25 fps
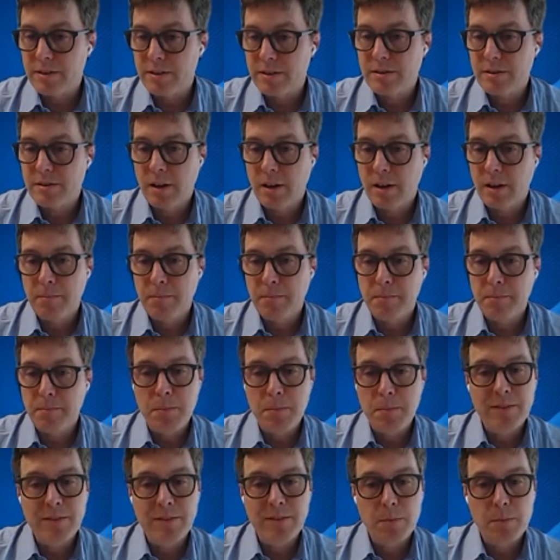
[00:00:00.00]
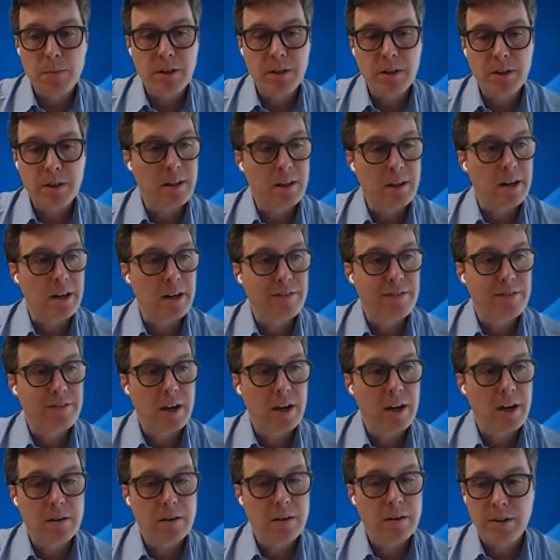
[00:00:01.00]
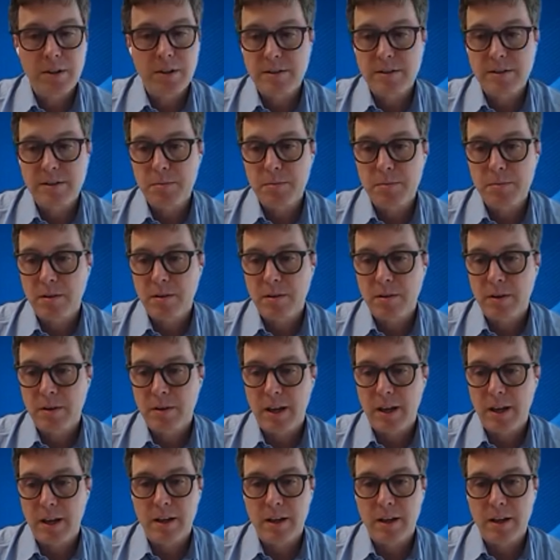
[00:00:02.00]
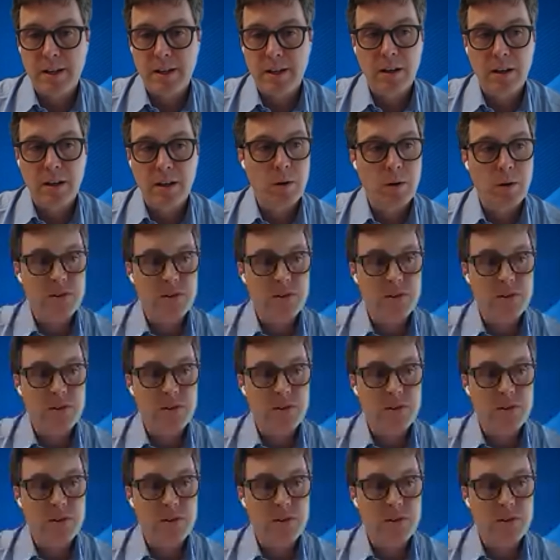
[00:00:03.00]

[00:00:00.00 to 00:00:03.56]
Maybe if someone could clarify with a second question.